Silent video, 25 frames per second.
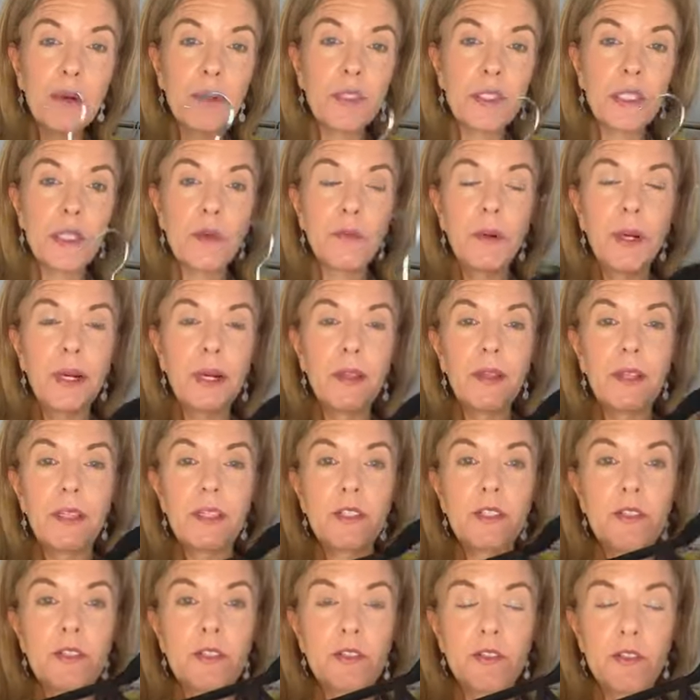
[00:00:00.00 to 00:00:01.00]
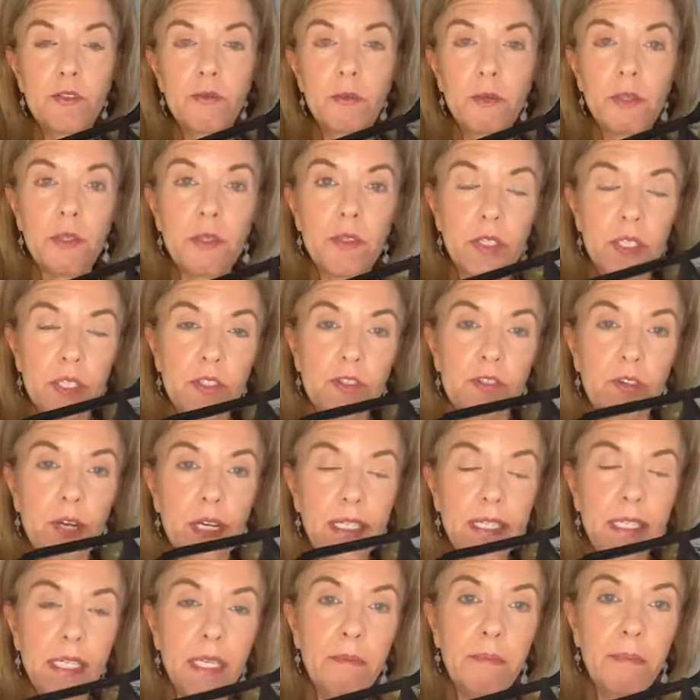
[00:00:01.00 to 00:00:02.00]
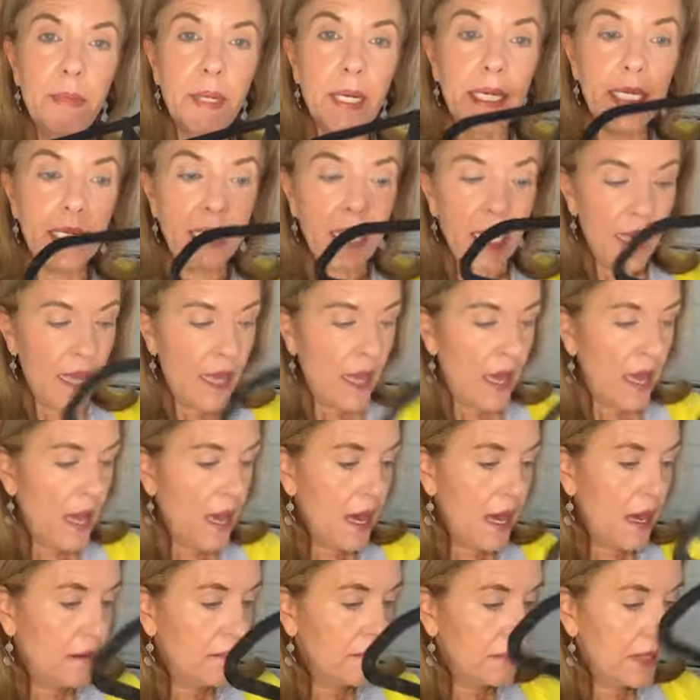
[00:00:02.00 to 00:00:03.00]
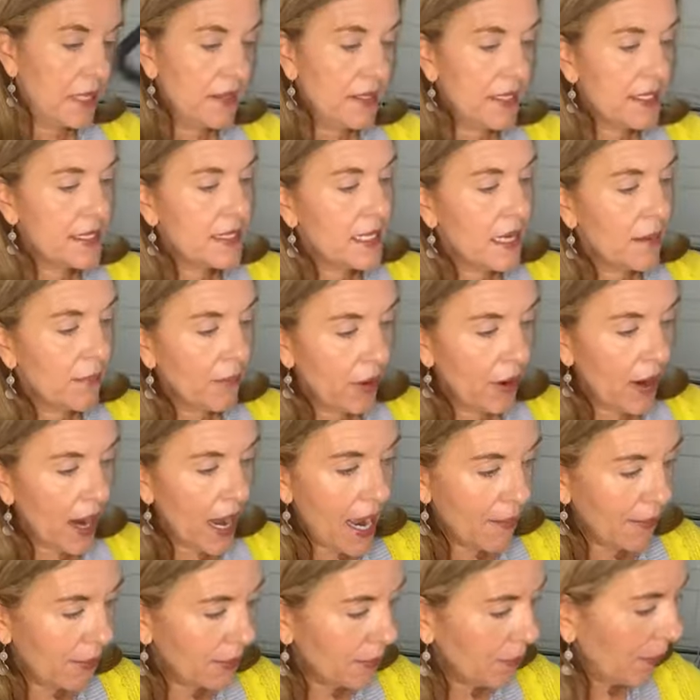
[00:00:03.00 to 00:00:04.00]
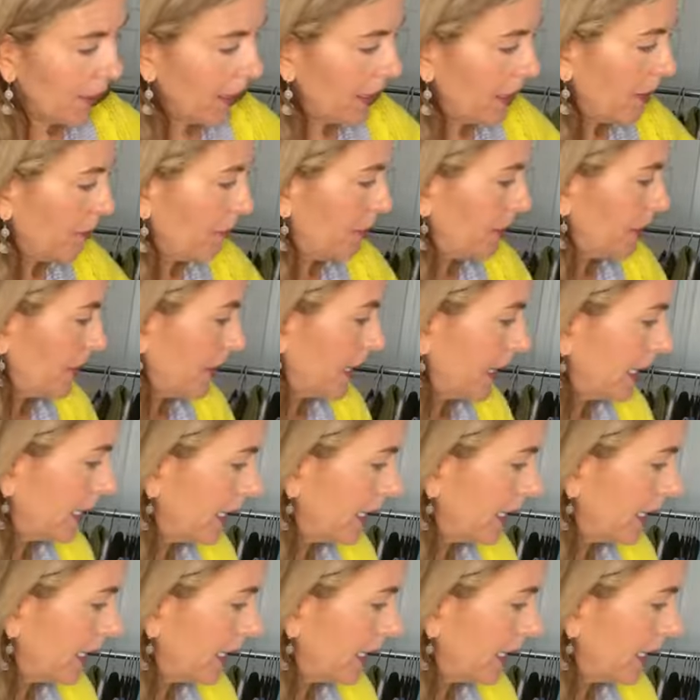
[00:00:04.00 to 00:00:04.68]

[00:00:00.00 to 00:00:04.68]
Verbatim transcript: I mostly wear this with this dressy, but um, in the summer I would wear it